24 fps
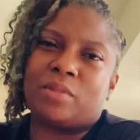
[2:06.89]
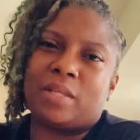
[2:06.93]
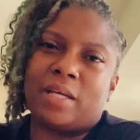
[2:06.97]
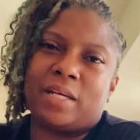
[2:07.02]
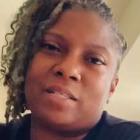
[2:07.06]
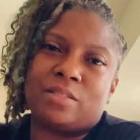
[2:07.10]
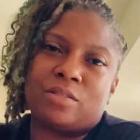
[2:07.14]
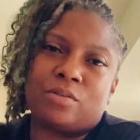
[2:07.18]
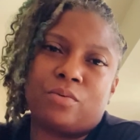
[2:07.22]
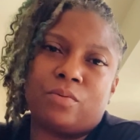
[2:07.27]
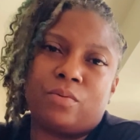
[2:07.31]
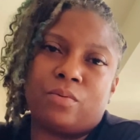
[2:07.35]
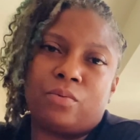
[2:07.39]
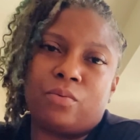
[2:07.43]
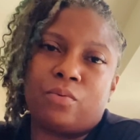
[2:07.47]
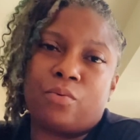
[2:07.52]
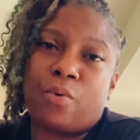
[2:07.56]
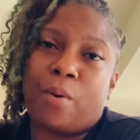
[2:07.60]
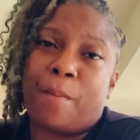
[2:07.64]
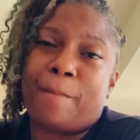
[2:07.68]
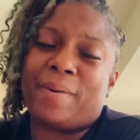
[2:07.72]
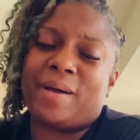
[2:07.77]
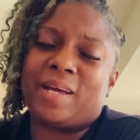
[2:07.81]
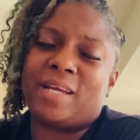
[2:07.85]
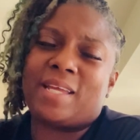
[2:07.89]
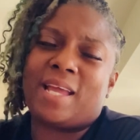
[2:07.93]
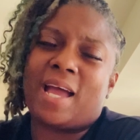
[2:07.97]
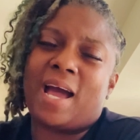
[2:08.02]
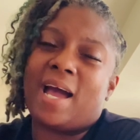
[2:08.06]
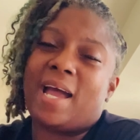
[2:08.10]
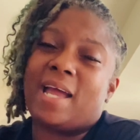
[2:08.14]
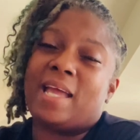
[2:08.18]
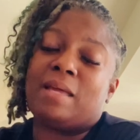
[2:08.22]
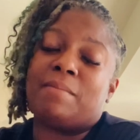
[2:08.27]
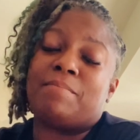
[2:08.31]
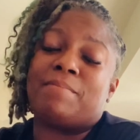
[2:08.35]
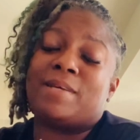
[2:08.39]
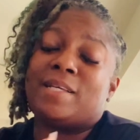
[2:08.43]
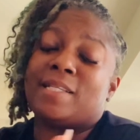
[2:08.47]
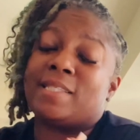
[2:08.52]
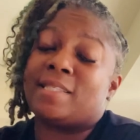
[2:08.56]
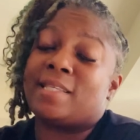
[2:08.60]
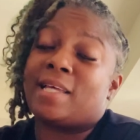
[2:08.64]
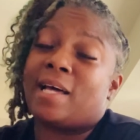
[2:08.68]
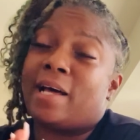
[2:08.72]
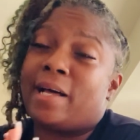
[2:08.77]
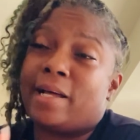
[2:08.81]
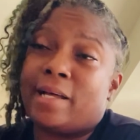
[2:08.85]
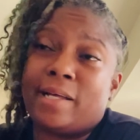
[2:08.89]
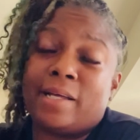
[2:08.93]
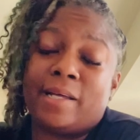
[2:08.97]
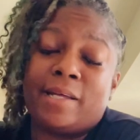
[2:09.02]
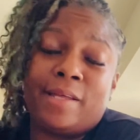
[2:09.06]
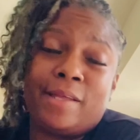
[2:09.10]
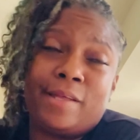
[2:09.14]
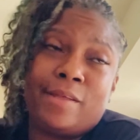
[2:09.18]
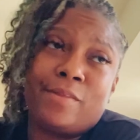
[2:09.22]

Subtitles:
things going on, but y'all ain't miss a